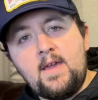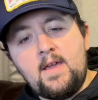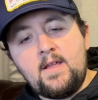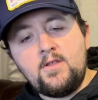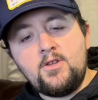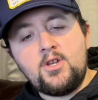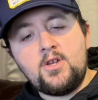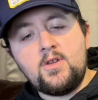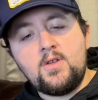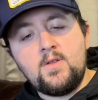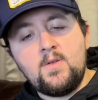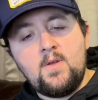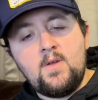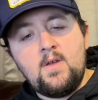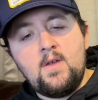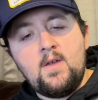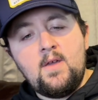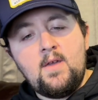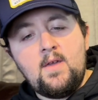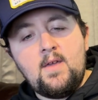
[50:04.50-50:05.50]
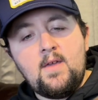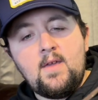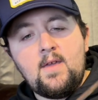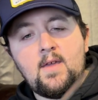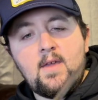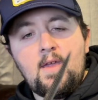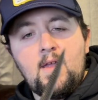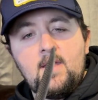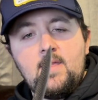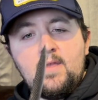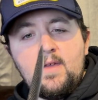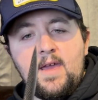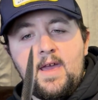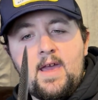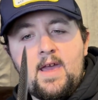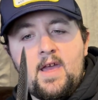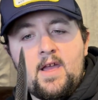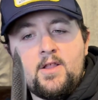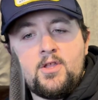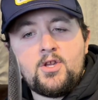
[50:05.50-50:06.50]
edge, and the
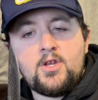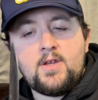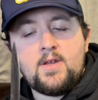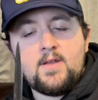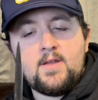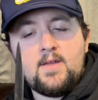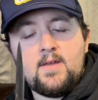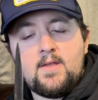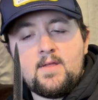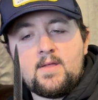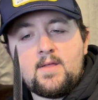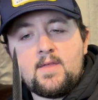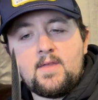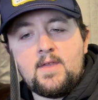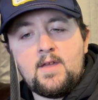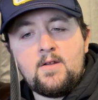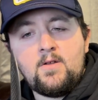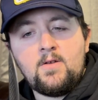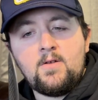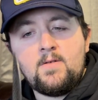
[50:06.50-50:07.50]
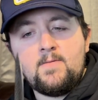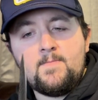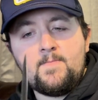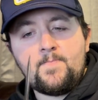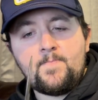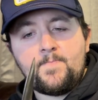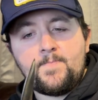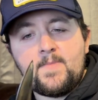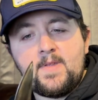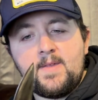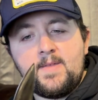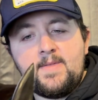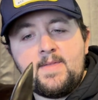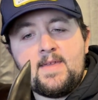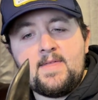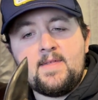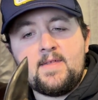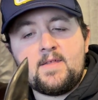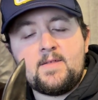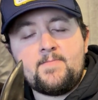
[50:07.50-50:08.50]
edge is thinner than
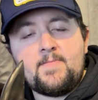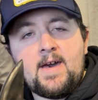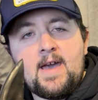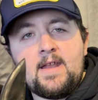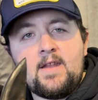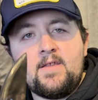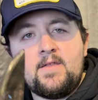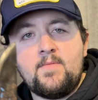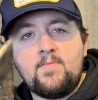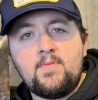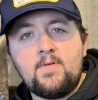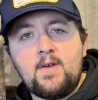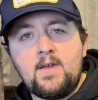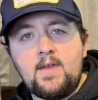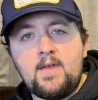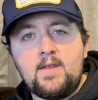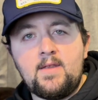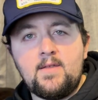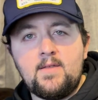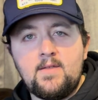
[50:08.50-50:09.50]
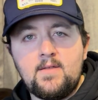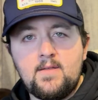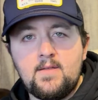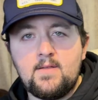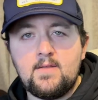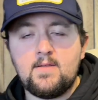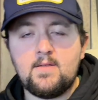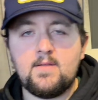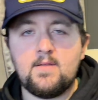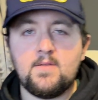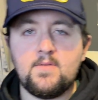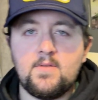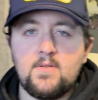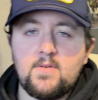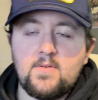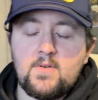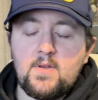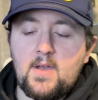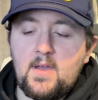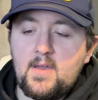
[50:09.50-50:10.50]
the spine of the blade.
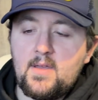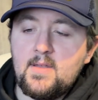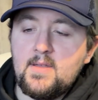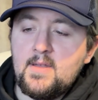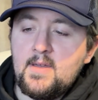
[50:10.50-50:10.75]
Okay,